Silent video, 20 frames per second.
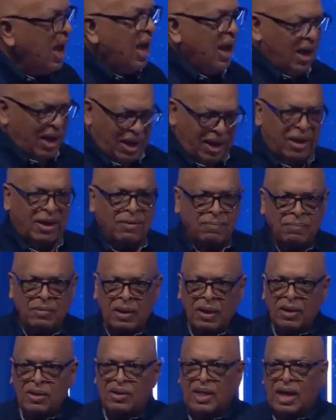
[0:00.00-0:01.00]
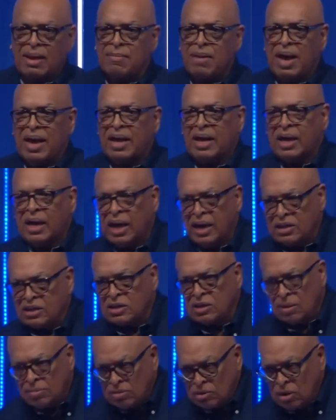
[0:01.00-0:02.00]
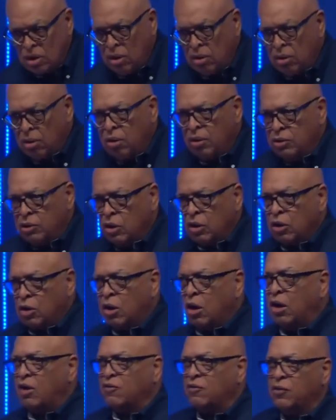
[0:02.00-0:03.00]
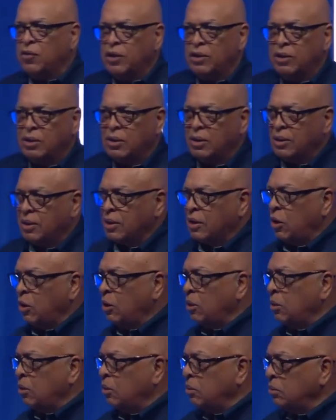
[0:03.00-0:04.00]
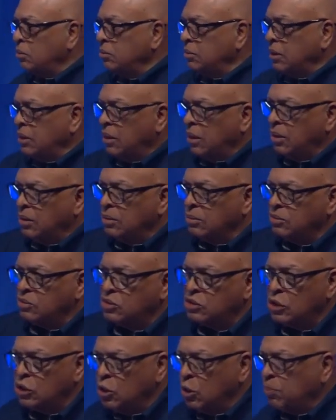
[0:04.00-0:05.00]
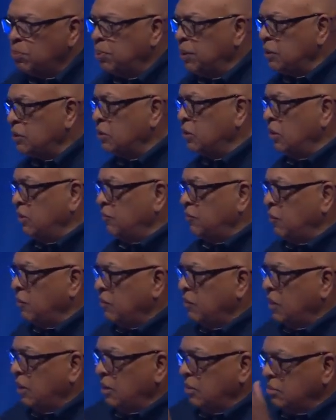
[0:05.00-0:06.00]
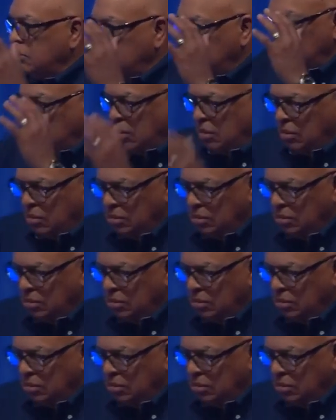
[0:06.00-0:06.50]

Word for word: die, they may kick some dirt on your coffin or go, you know, see your picture if you get, you